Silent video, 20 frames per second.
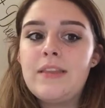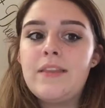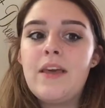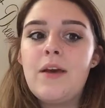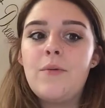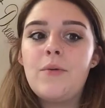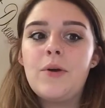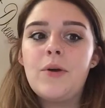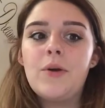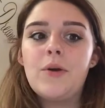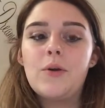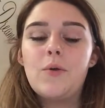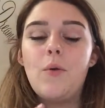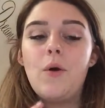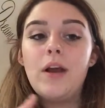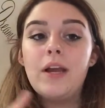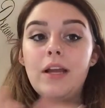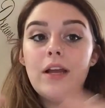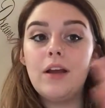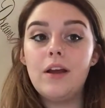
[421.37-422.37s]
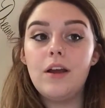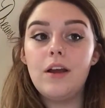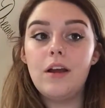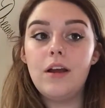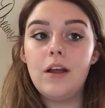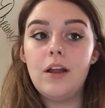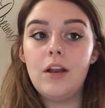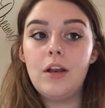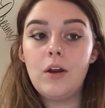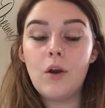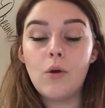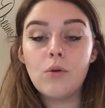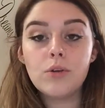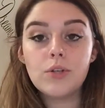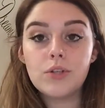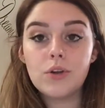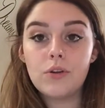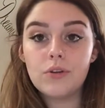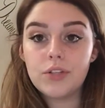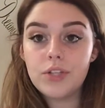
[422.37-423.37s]
that there were quite long
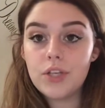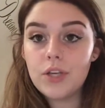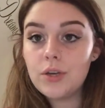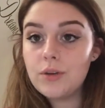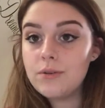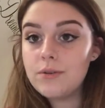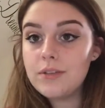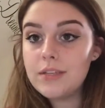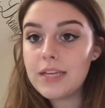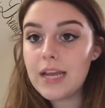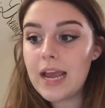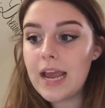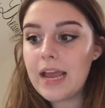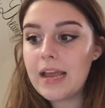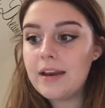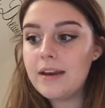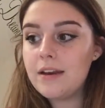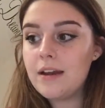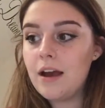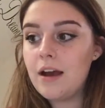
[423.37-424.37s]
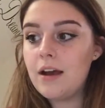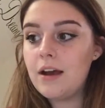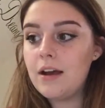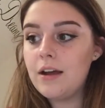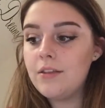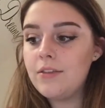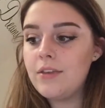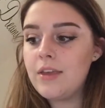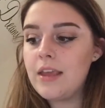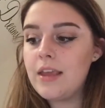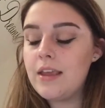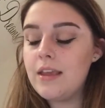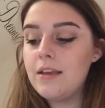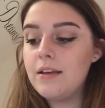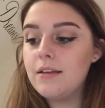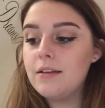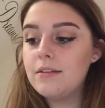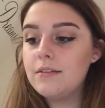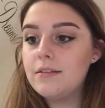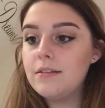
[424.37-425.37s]
shots used in
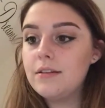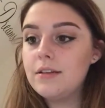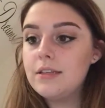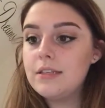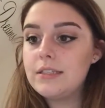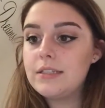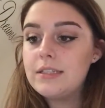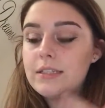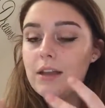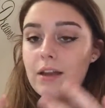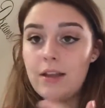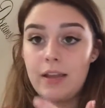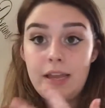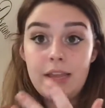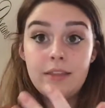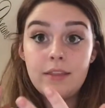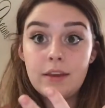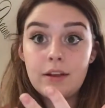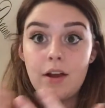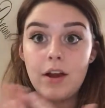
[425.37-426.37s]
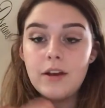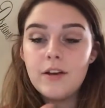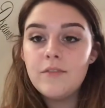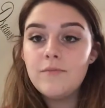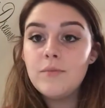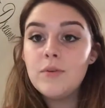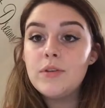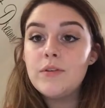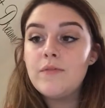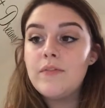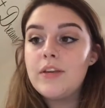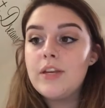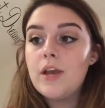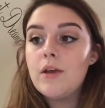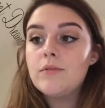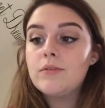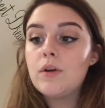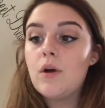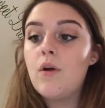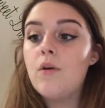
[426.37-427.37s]
the kind of music
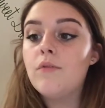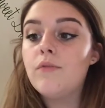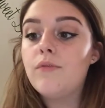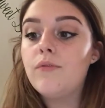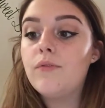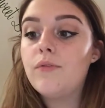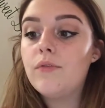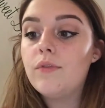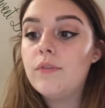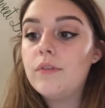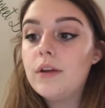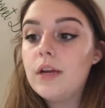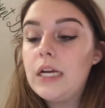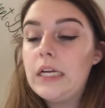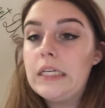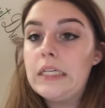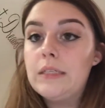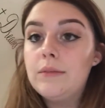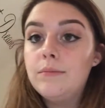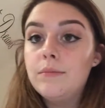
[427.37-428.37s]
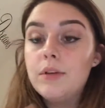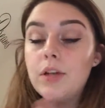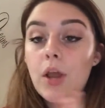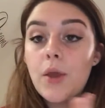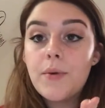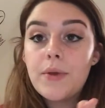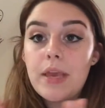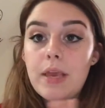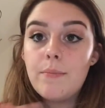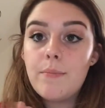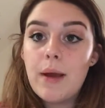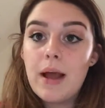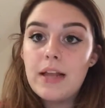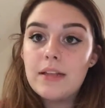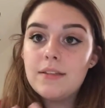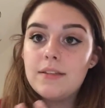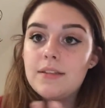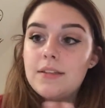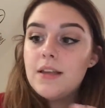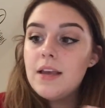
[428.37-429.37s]
videos of low-key
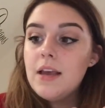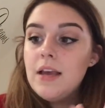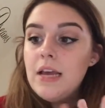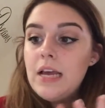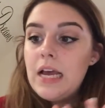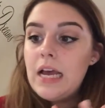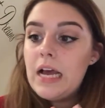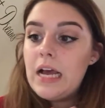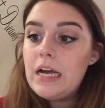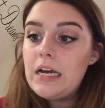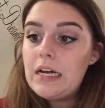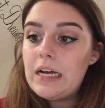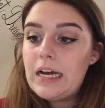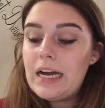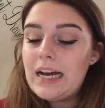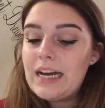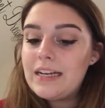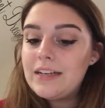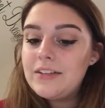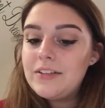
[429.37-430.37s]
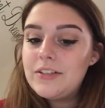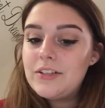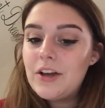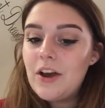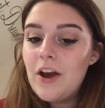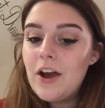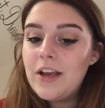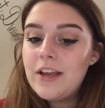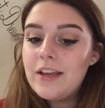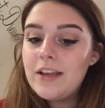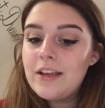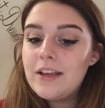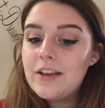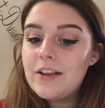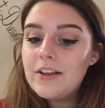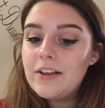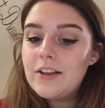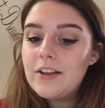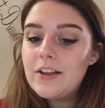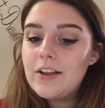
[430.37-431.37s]
bands, and I
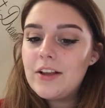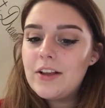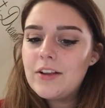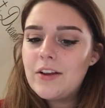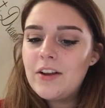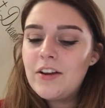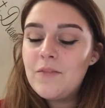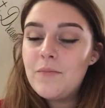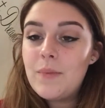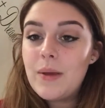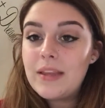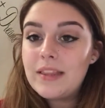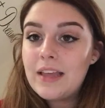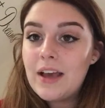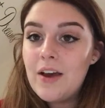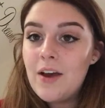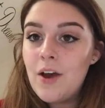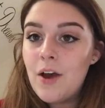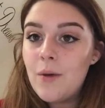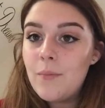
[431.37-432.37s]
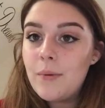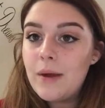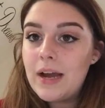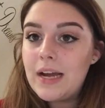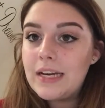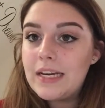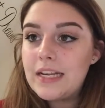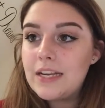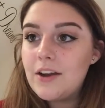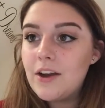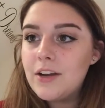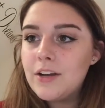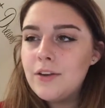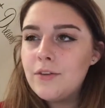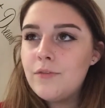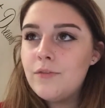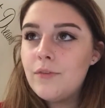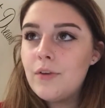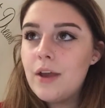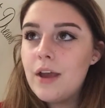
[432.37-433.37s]
kind of picked that up, and it kind
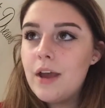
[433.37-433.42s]
of